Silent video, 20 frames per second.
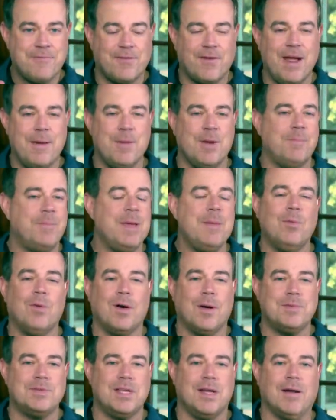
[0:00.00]
frame, and people were
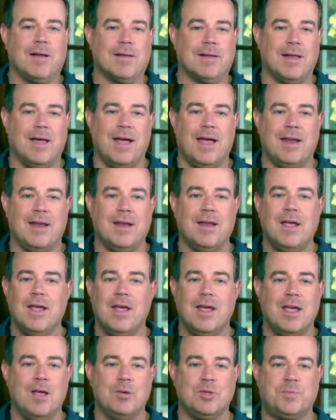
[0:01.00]
upset online, and
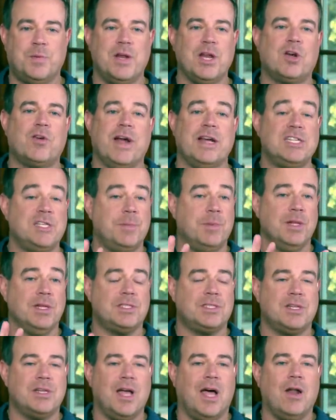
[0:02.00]
it was pretty crazy. But
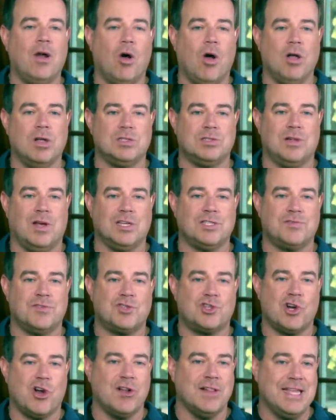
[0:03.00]
listen, not all is lost for
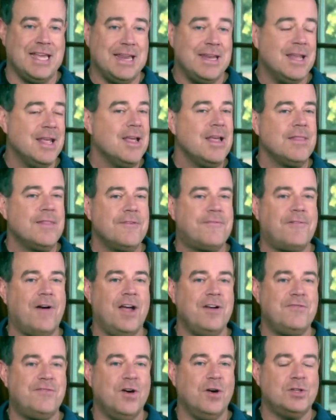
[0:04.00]
Charlene. The fine
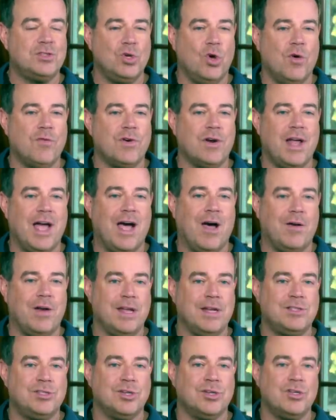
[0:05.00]
folks over at Audi
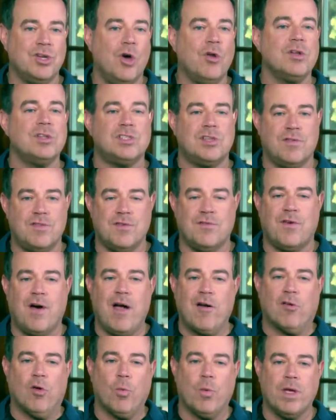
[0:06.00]
took notice of the
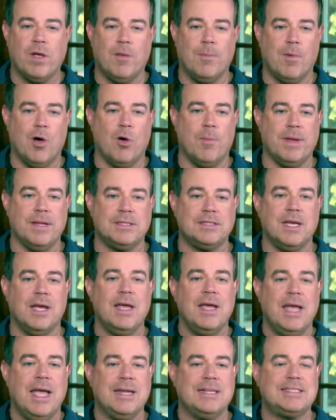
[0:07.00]
viral wheel moment
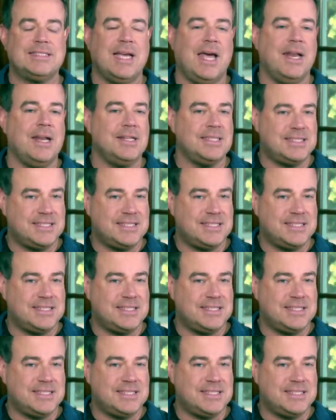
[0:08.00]
and decided to